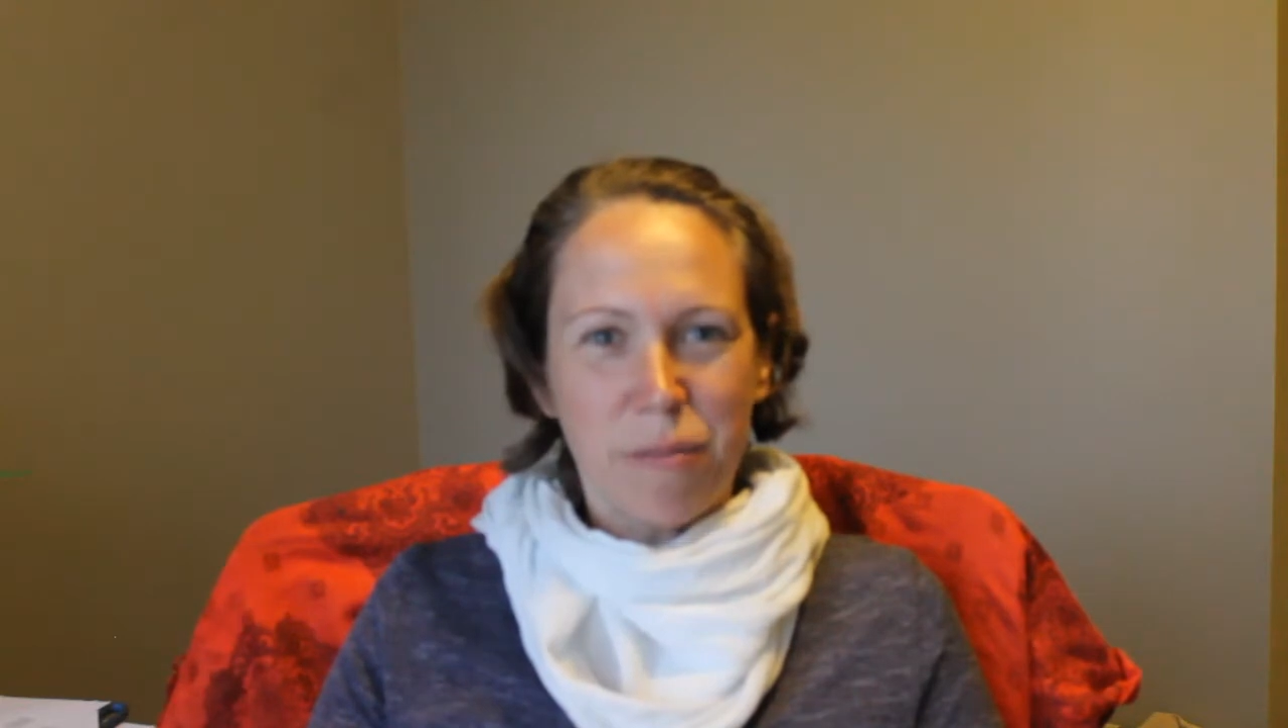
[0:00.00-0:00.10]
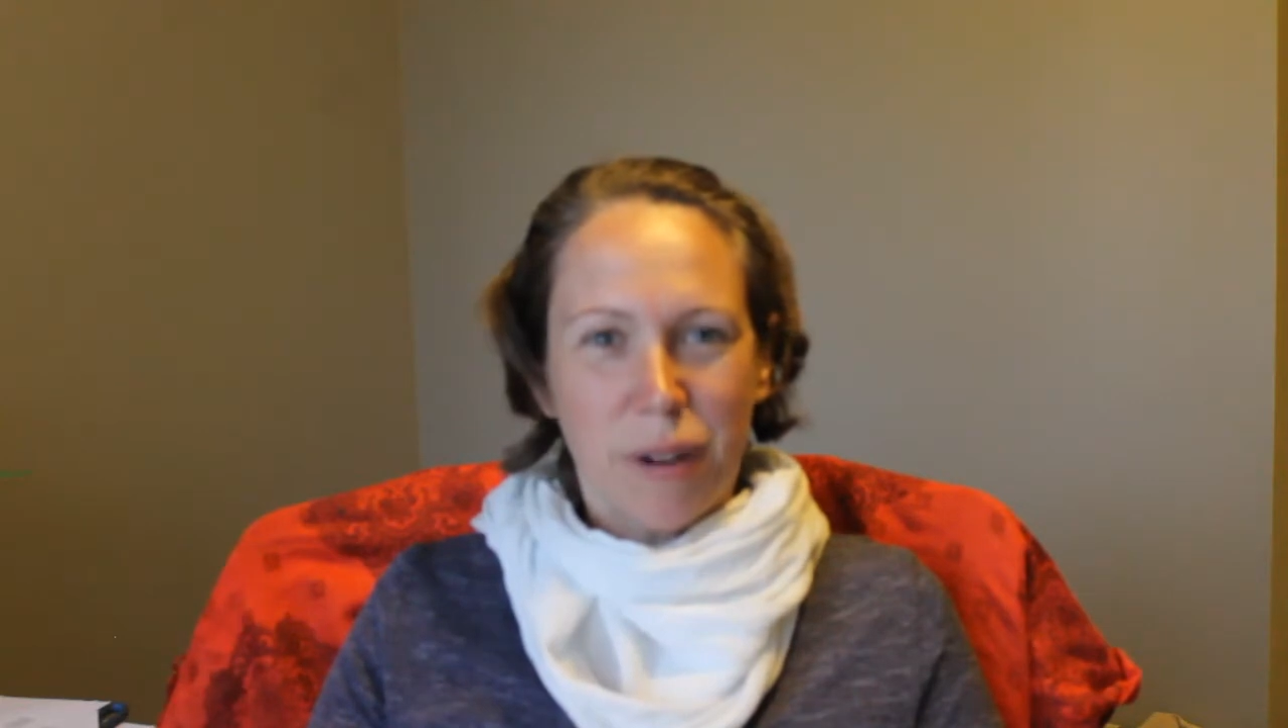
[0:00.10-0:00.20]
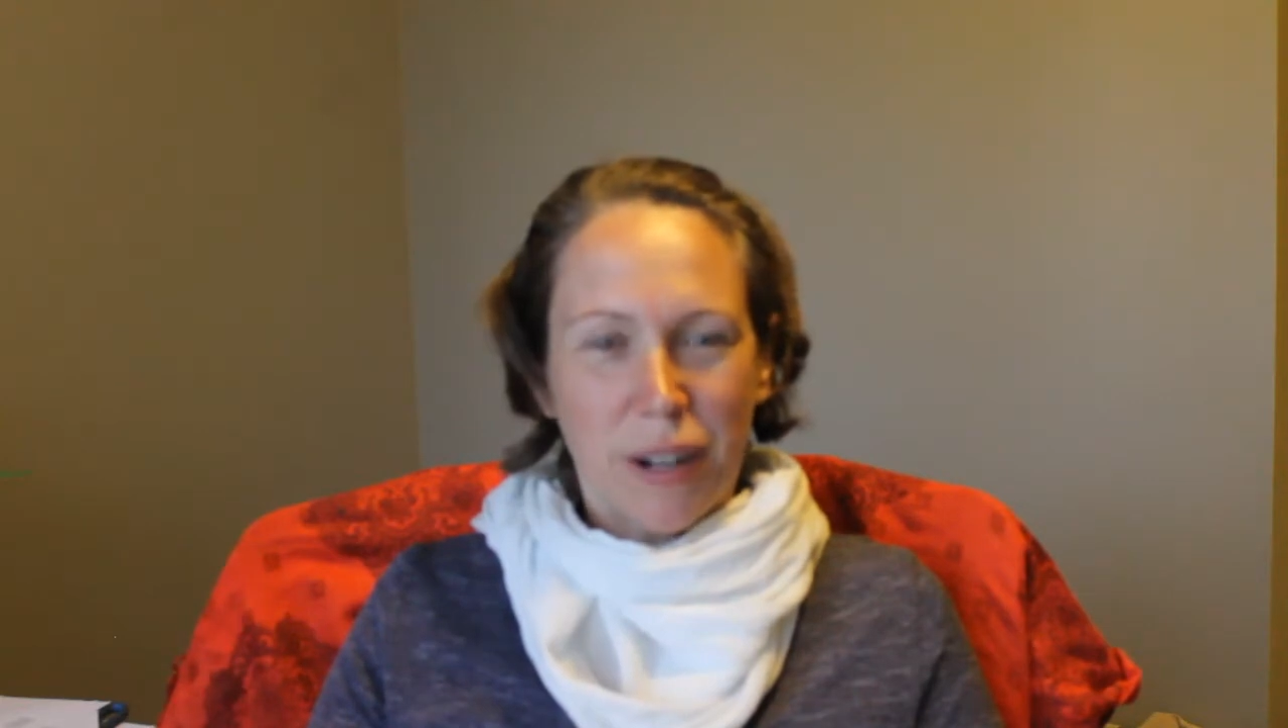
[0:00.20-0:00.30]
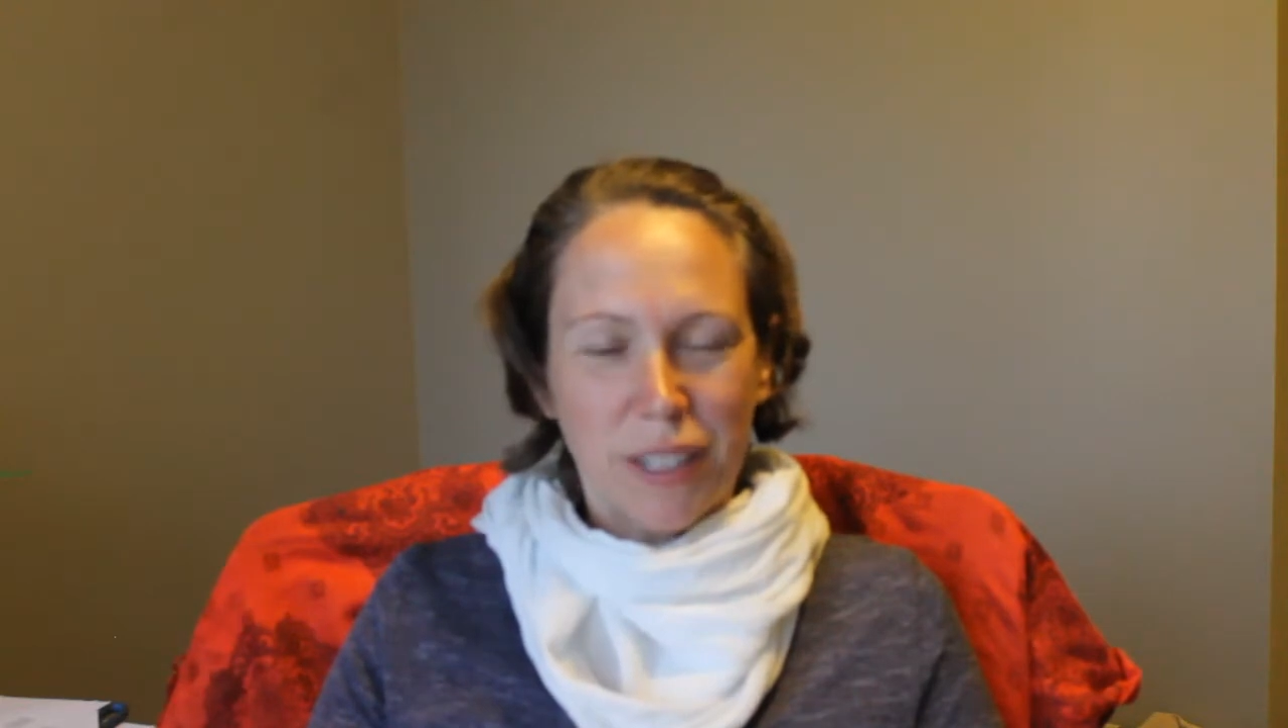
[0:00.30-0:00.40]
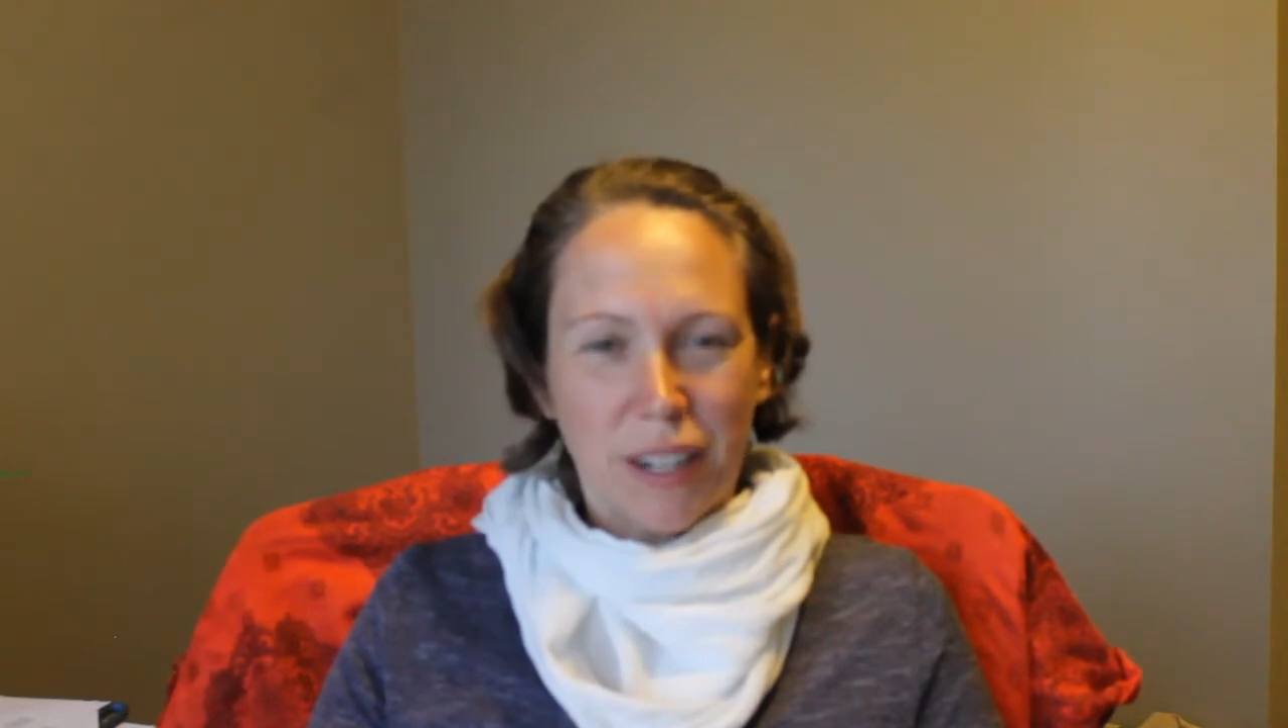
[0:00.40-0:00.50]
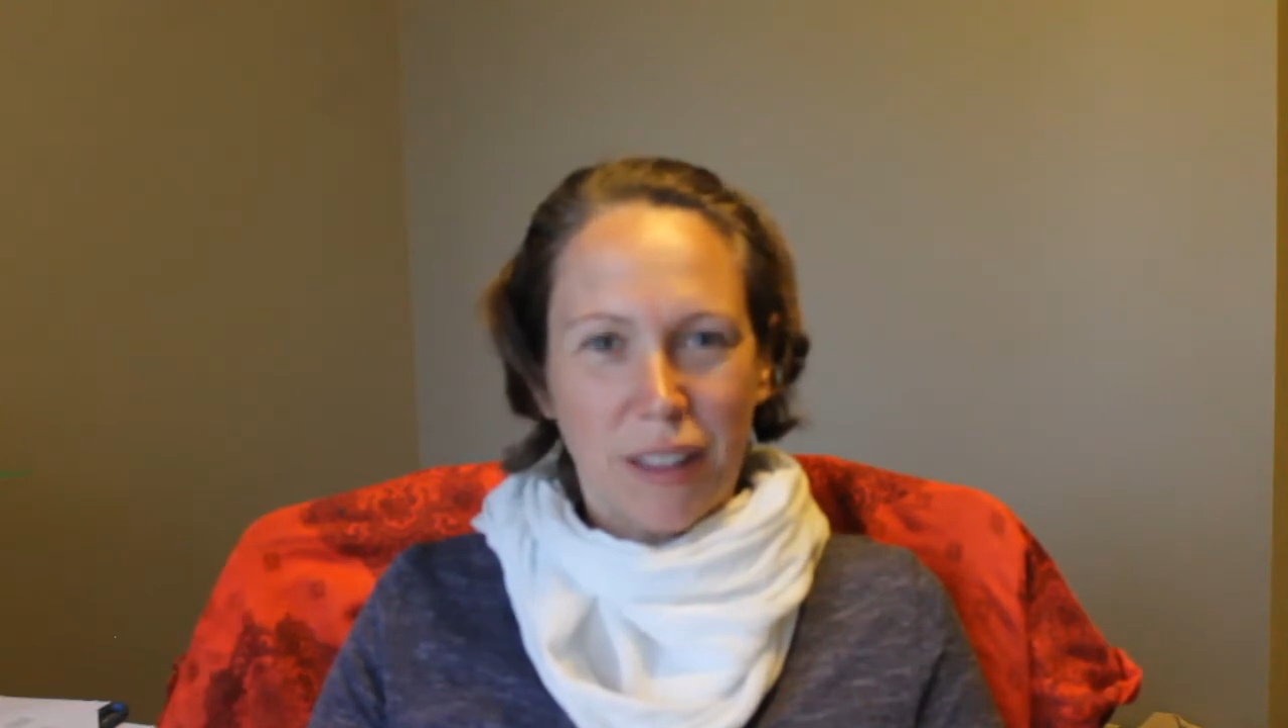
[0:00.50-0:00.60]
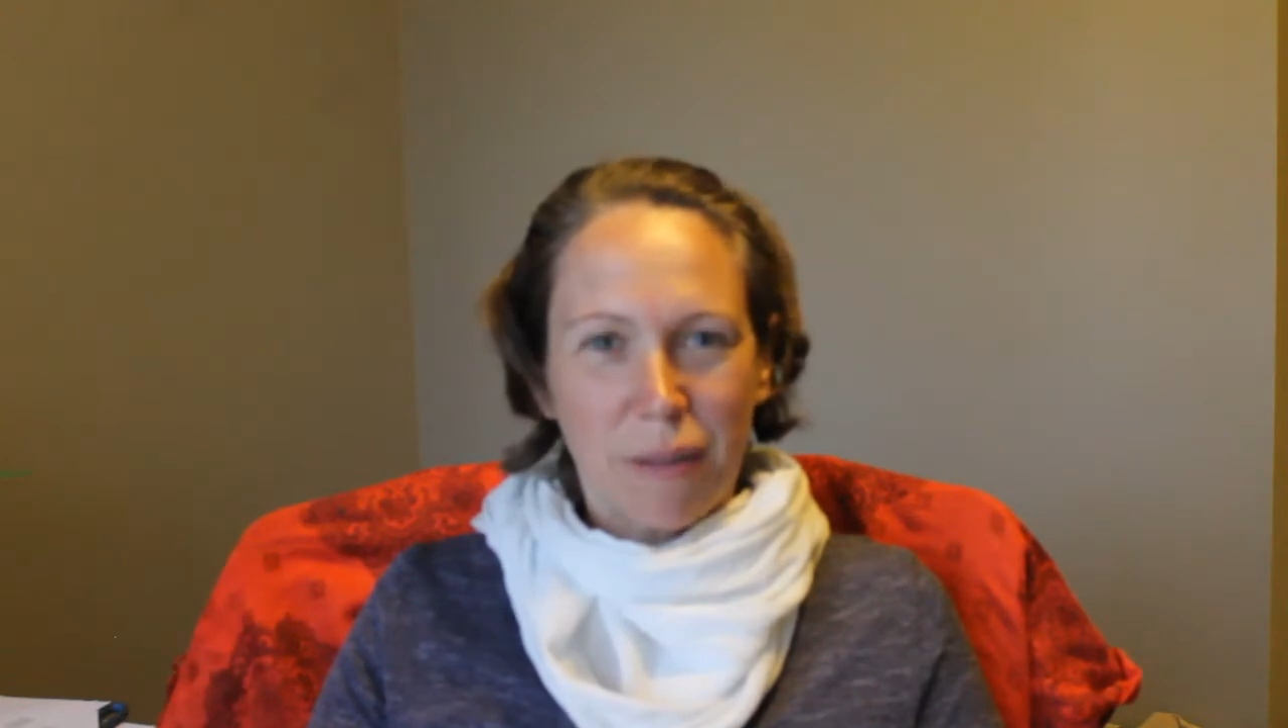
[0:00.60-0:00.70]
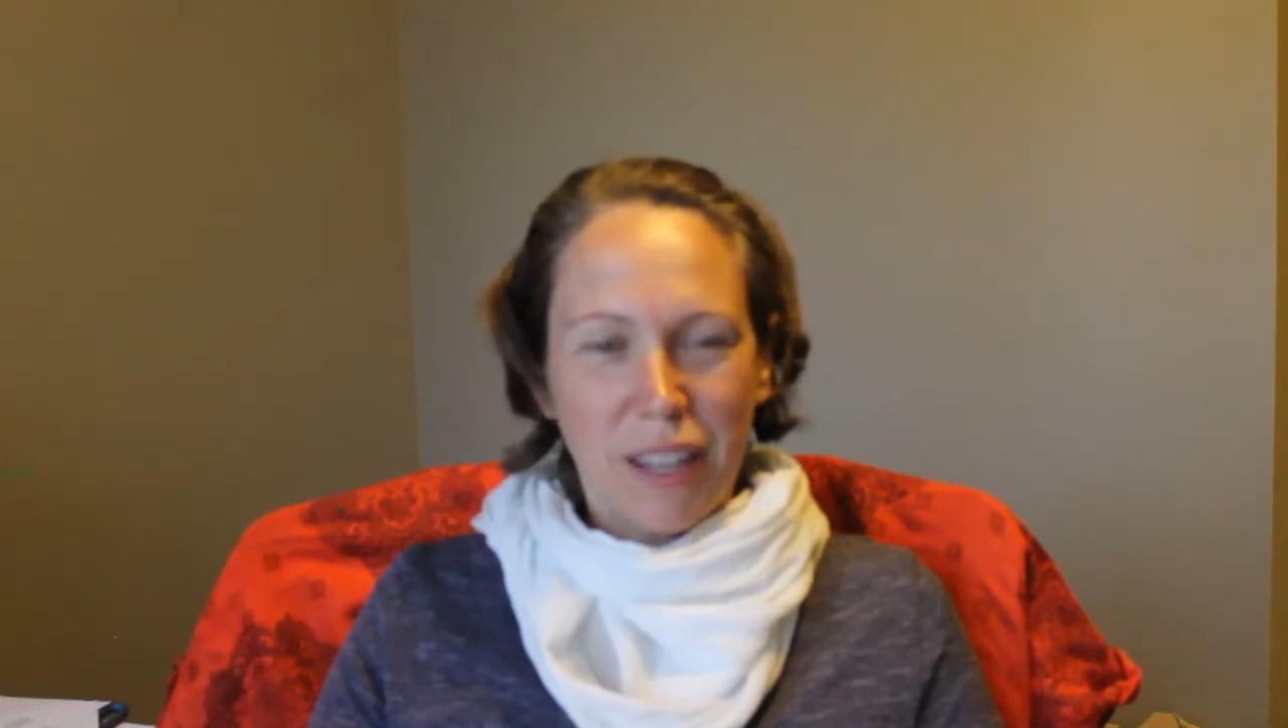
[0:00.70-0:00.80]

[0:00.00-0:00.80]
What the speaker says: project that we